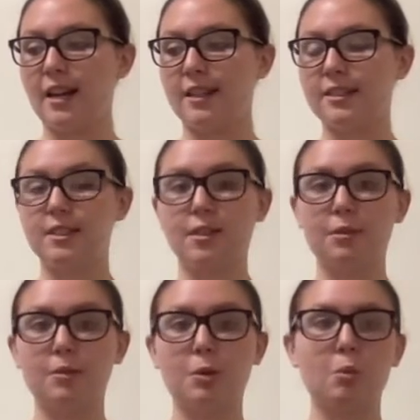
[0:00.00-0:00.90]
And
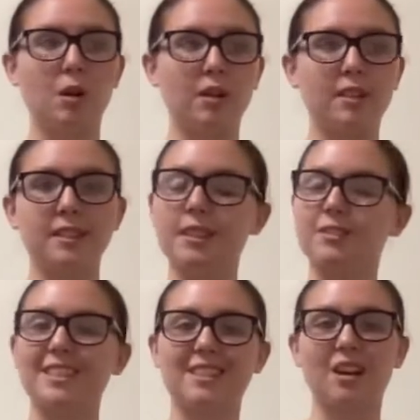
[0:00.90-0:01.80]
so the water
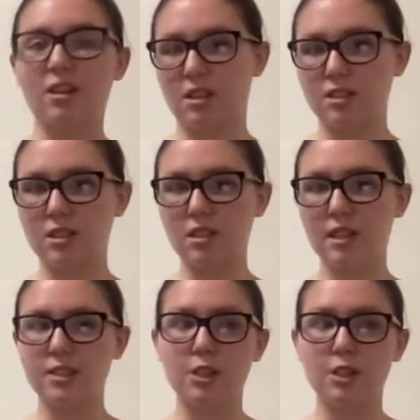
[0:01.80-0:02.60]
itself does not cost a lot,